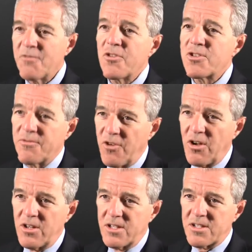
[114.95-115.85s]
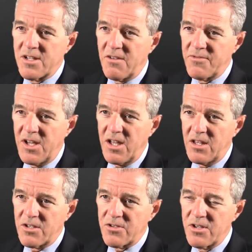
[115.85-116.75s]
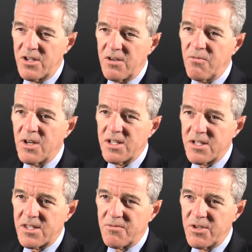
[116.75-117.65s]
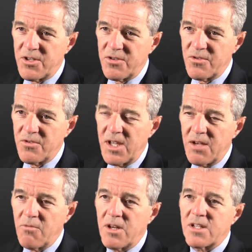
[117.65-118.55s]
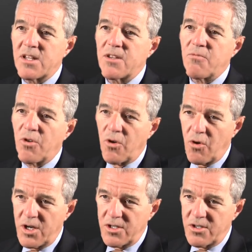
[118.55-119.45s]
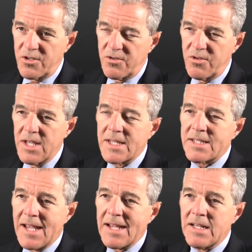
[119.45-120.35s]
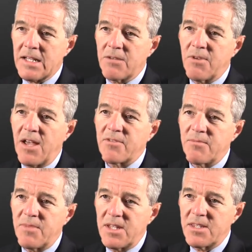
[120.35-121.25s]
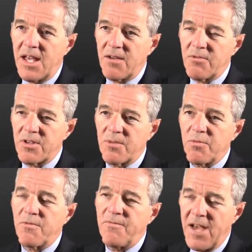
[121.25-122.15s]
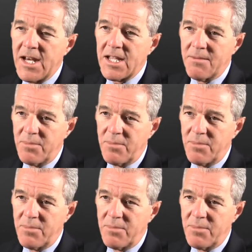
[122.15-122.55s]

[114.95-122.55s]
first of all is self-knowledge. What is it that we do? What is it that we're going to do? Secondly, we have to meet that with a prophetic